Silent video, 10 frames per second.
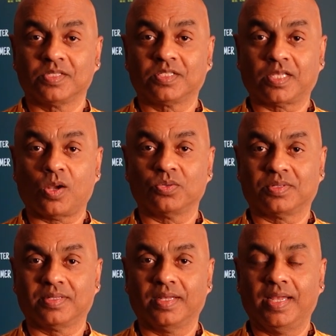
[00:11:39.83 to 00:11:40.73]

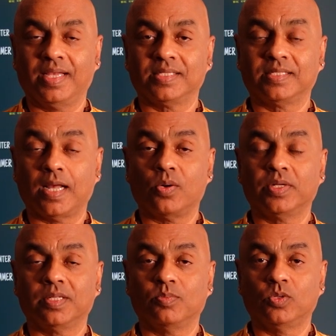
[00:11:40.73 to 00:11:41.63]
south is down
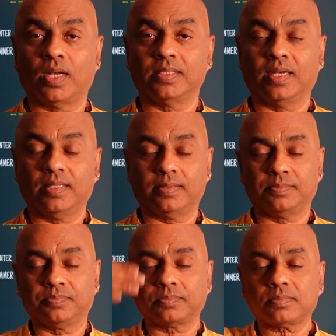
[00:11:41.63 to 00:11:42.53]
in the Muladhara,
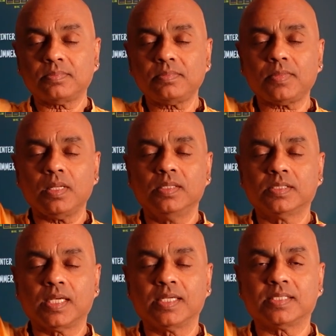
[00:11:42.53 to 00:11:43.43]

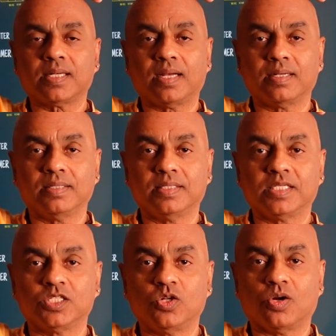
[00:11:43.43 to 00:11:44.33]
Sahasrara. This
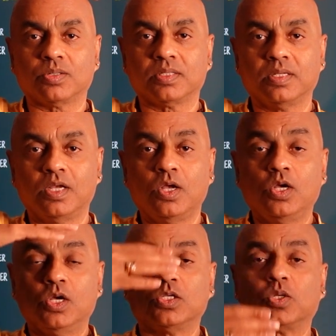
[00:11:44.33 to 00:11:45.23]
is north.
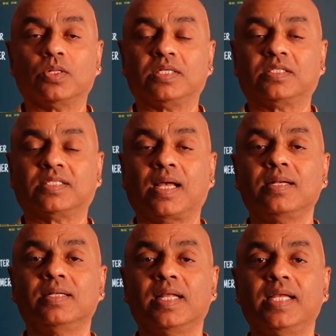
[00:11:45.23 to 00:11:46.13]
So the
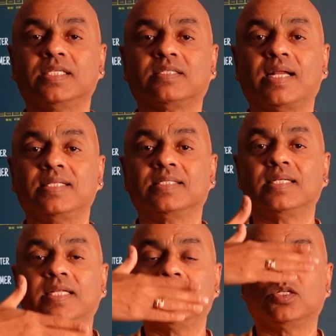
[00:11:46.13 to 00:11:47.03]
sun is
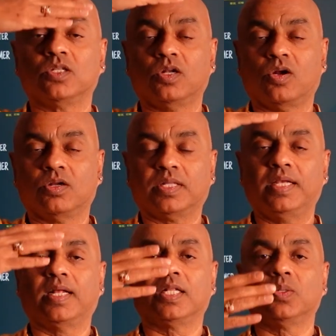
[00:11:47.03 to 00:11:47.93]
transiting to the north.
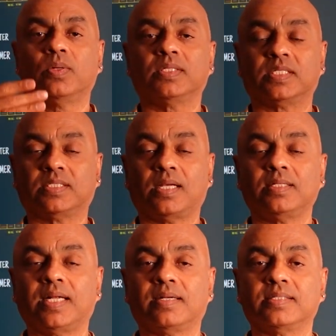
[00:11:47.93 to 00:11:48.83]
In other words, the
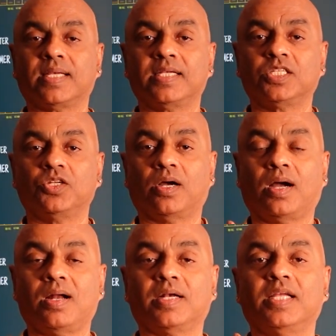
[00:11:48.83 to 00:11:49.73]
sun that resides in your
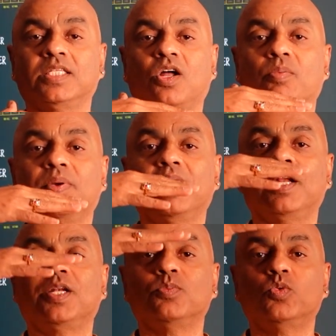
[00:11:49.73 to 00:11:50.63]
heart is now
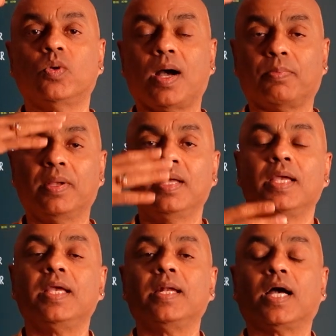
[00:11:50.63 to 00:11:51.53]
beginning to move up.
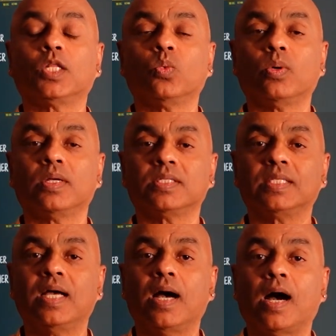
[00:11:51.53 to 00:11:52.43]
In other
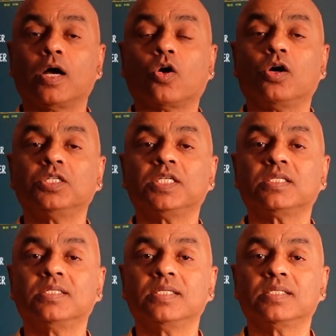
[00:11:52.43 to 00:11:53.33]
words, our
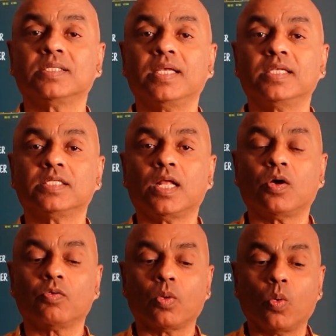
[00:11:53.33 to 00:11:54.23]
consciousness is
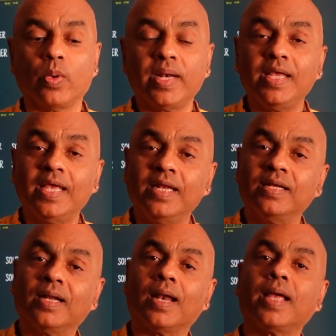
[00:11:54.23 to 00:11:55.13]
now very
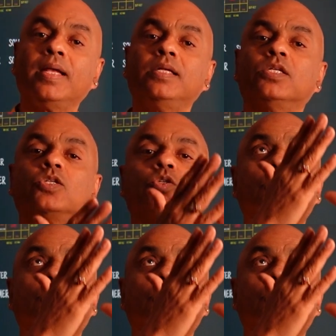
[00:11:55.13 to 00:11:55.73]
inclined